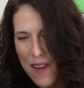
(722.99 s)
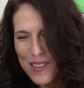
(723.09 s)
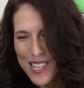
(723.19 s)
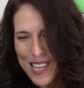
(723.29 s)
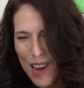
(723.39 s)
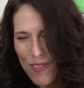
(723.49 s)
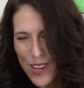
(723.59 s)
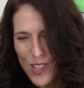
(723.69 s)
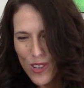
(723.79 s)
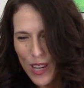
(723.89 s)
We did not
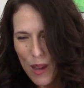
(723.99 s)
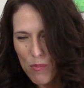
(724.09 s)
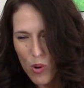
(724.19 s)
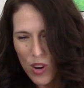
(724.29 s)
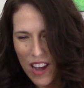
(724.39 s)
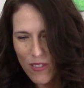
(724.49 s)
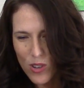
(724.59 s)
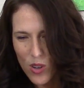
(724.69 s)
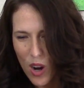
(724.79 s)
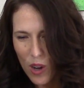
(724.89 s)
want you to get bored
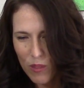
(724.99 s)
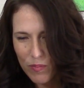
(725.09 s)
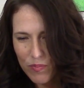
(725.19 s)
after all.